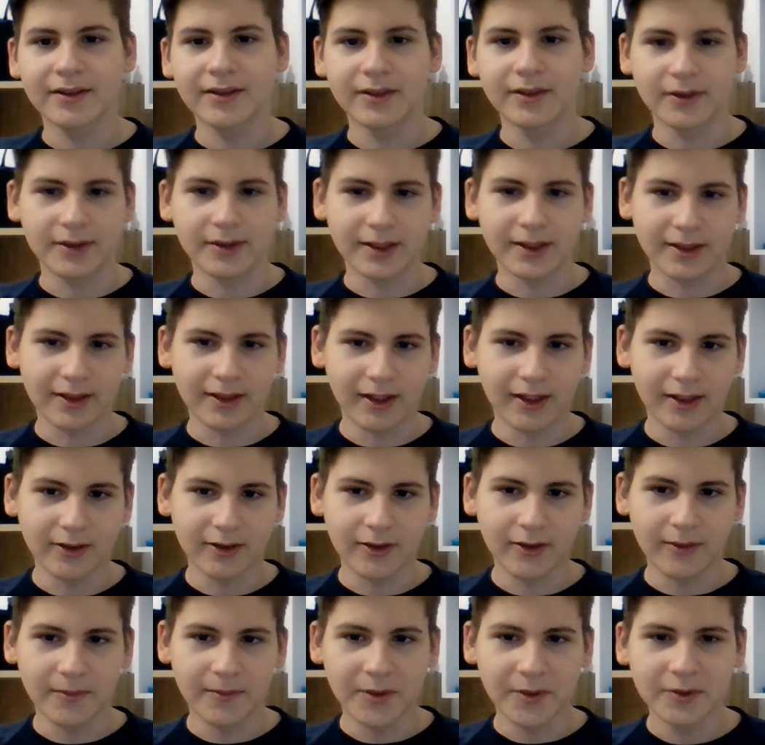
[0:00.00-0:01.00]
Newton's
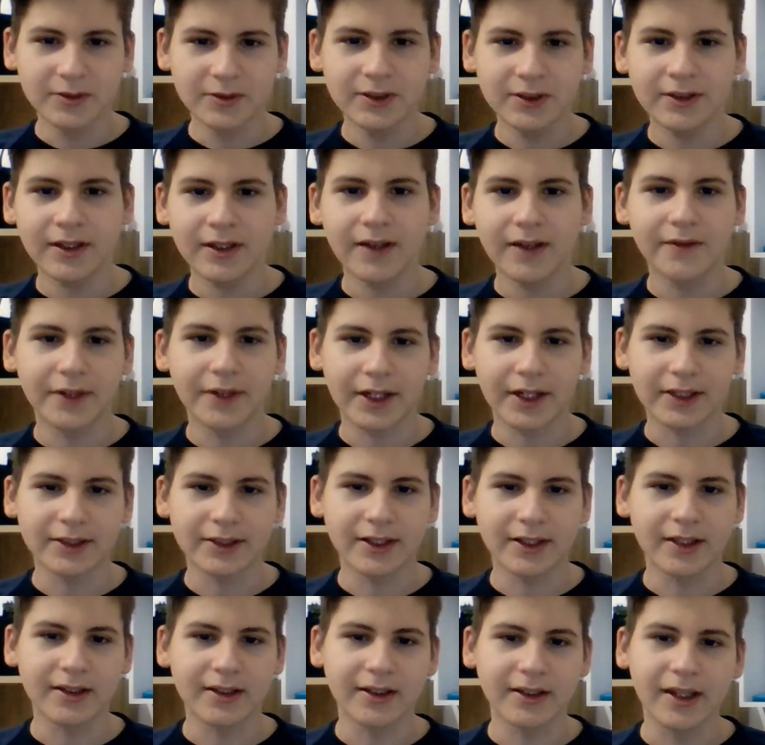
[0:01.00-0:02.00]
law of motion, every
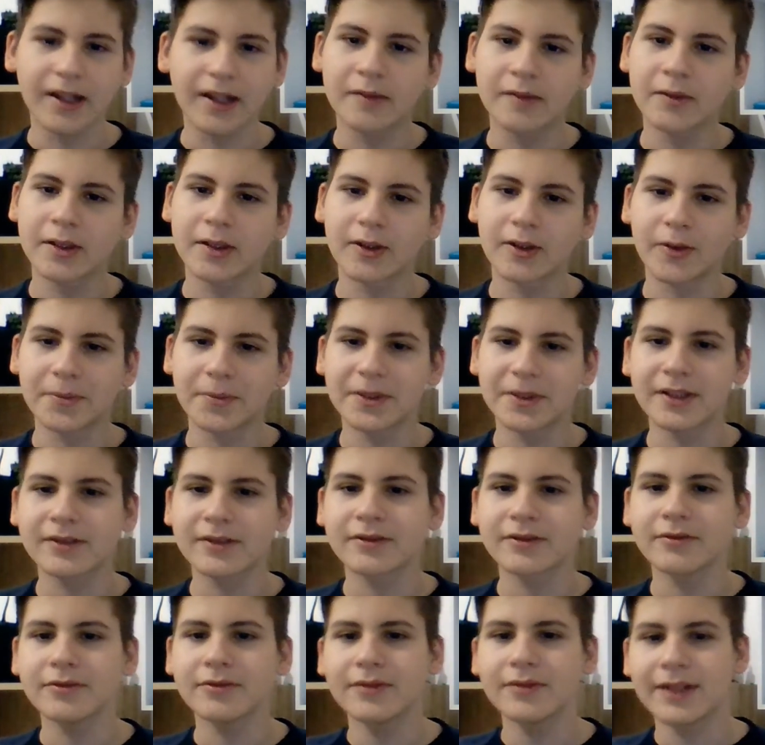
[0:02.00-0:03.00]
action has an equal and
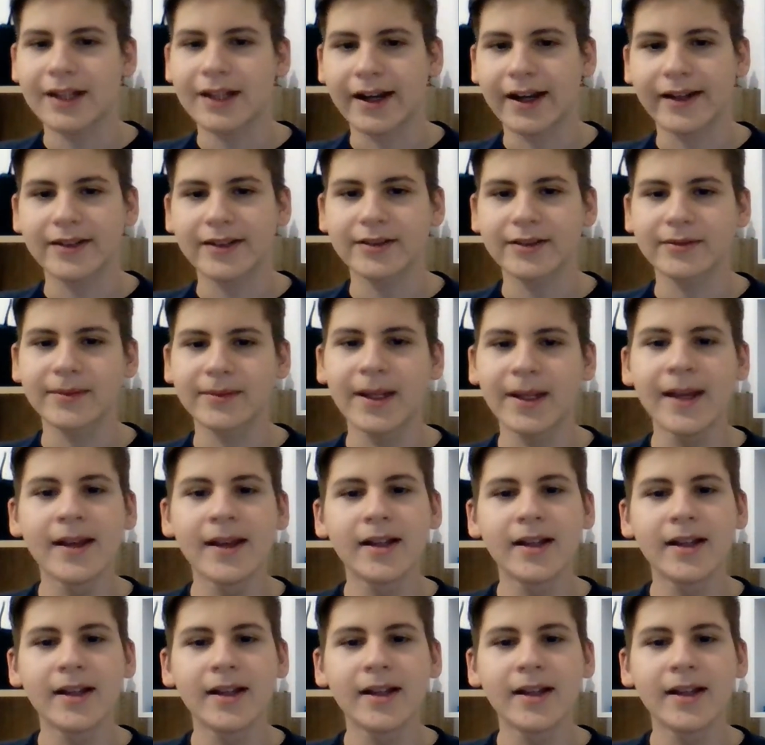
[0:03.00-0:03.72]
opposite reaction.